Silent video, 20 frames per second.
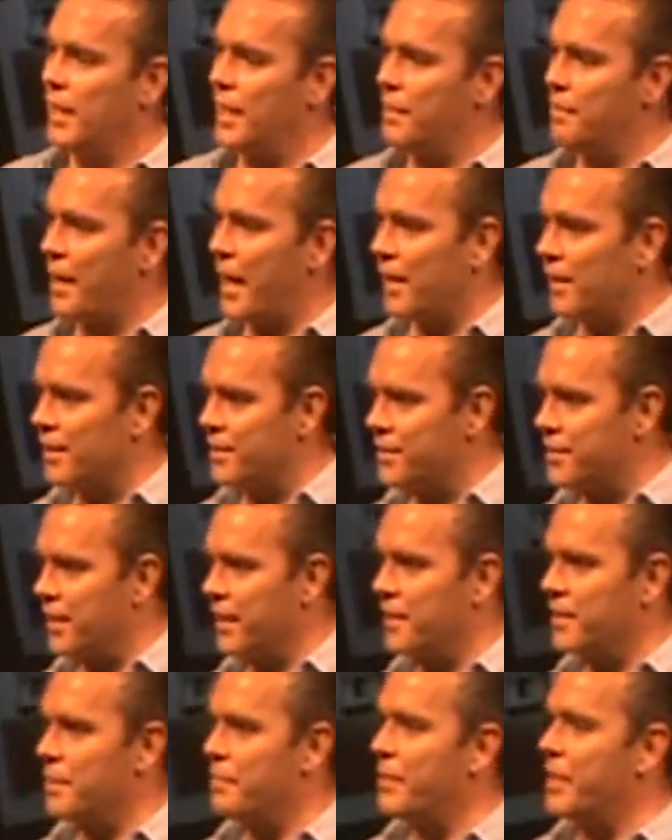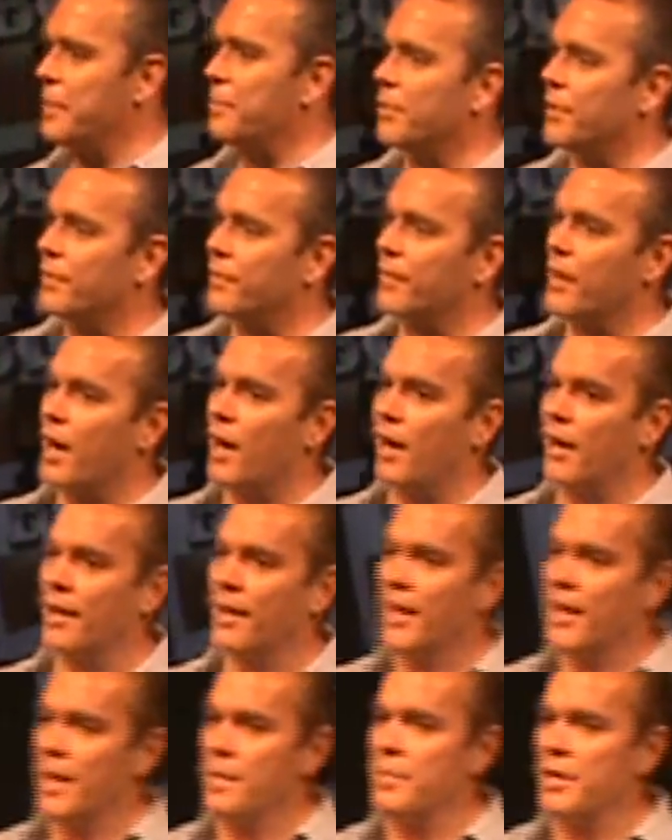in Palestine, the people of
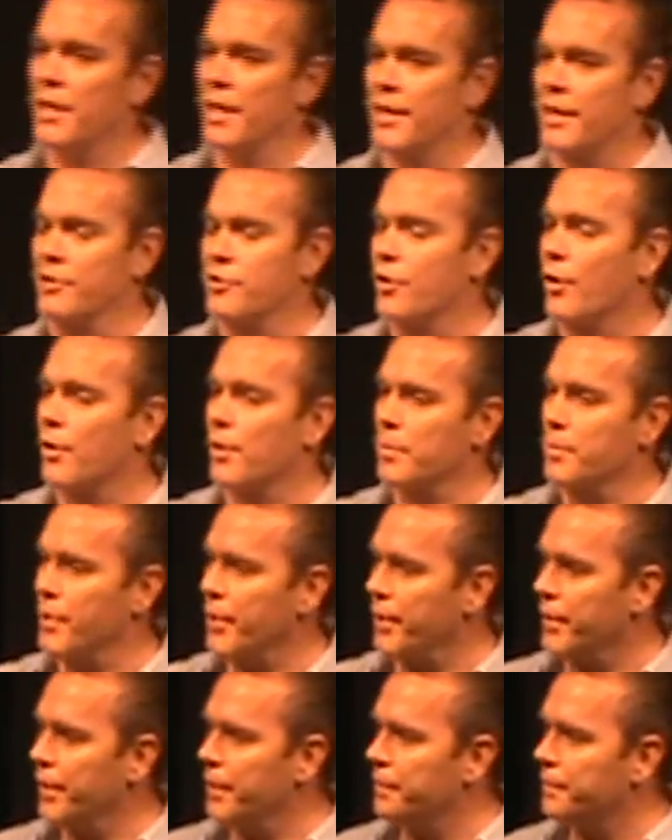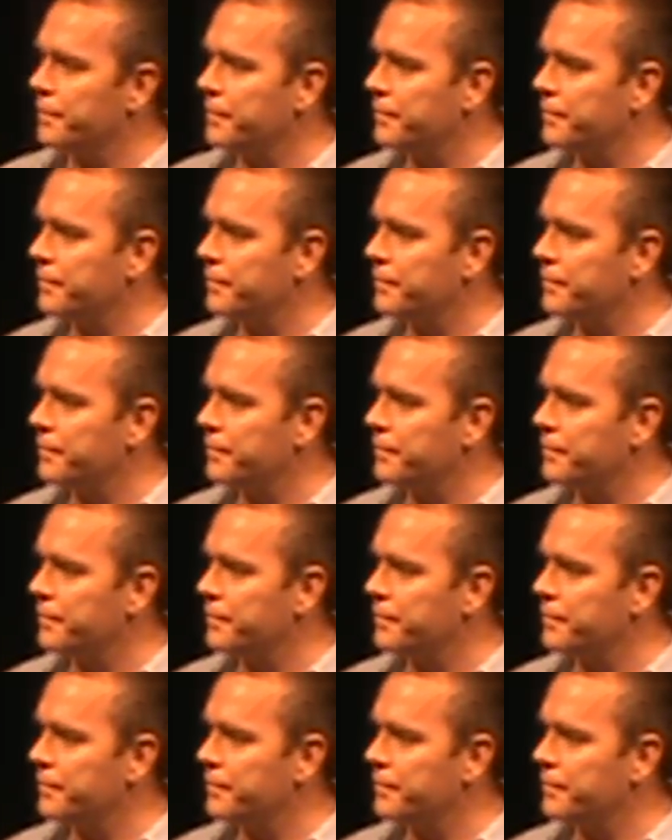God had been like a dark area.